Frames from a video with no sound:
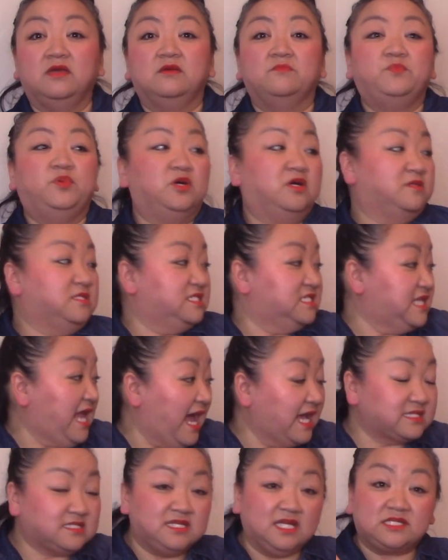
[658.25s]
put
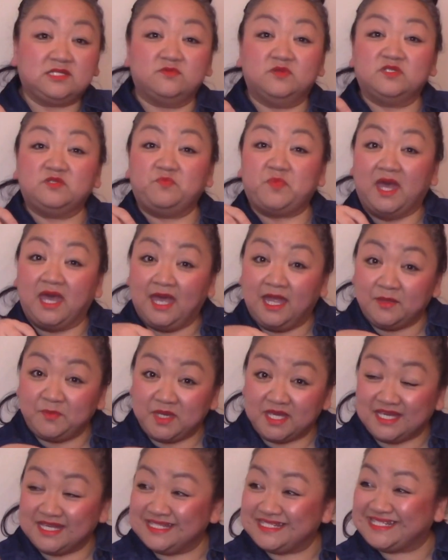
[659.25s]
snacks next to his bed
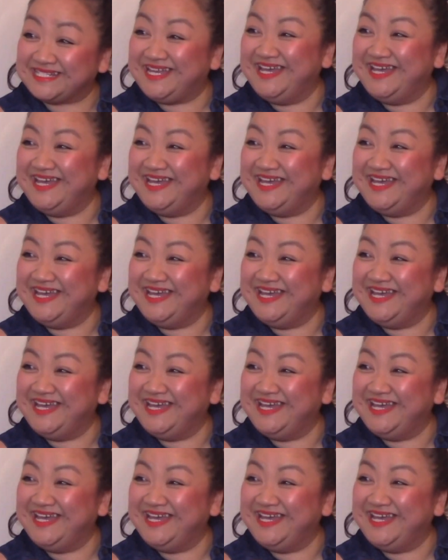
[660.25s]
because